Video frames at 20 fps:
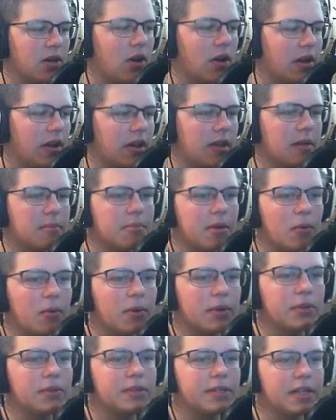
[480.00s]
and talking
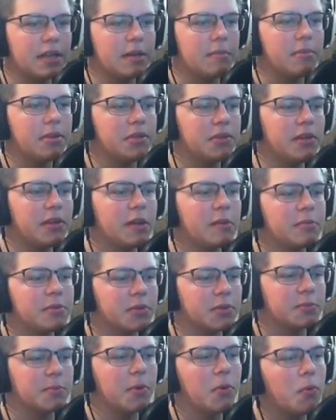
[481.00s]
about what you did in between
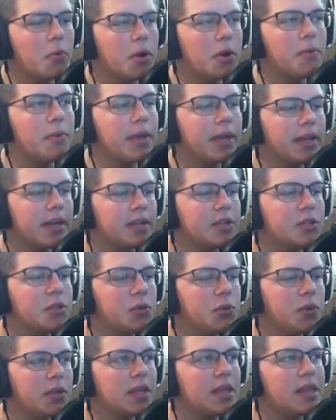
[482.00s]
episodes, but what are we going to
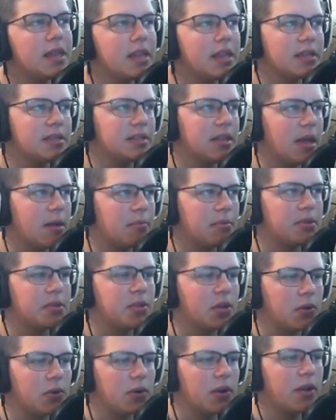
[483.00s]
do this
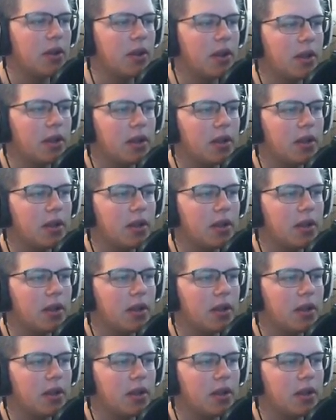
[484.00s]
episode?